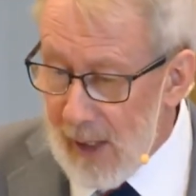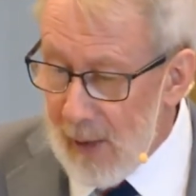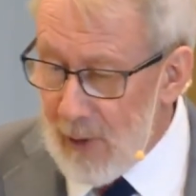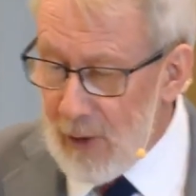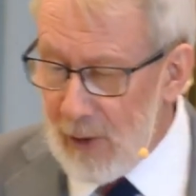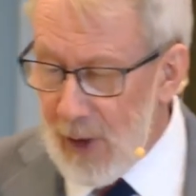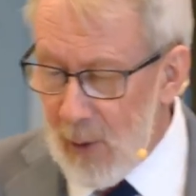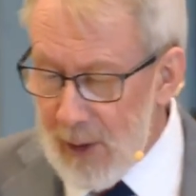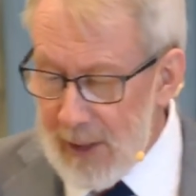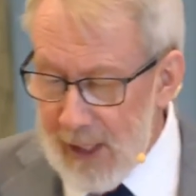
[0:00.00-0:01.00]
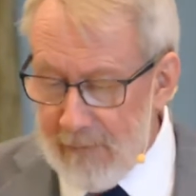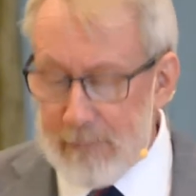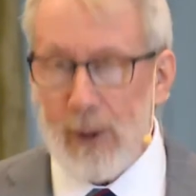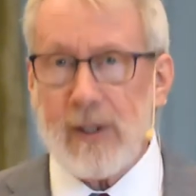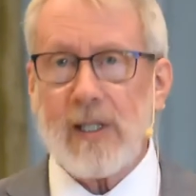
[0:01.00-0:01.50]
and we don't know where they
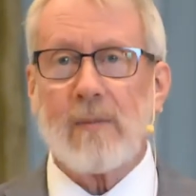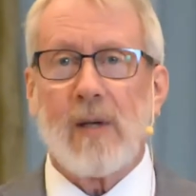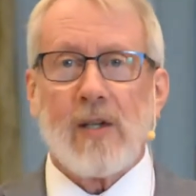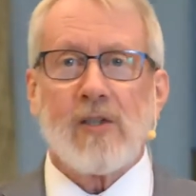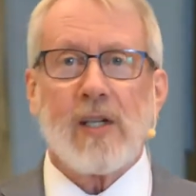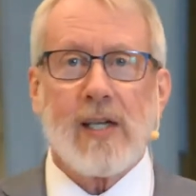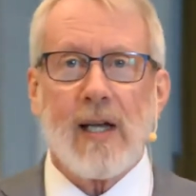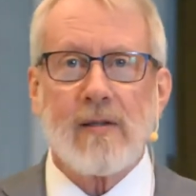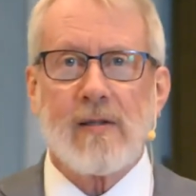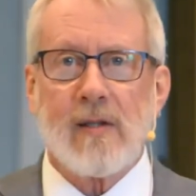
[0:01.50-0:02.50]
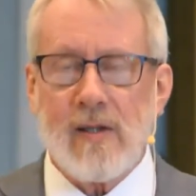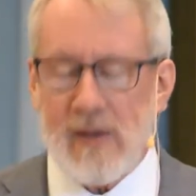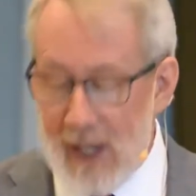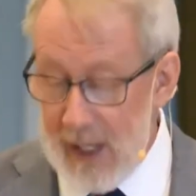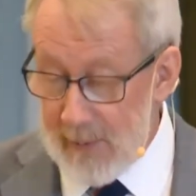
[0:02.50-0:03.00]
have put him, she tells the
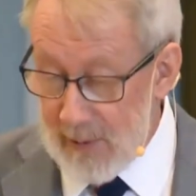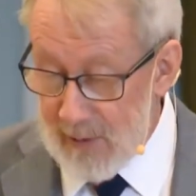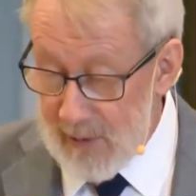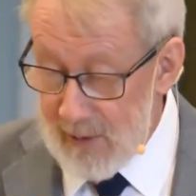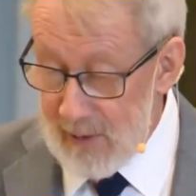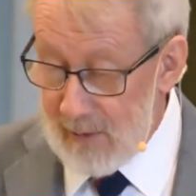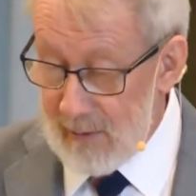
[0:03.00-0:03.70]
disciples.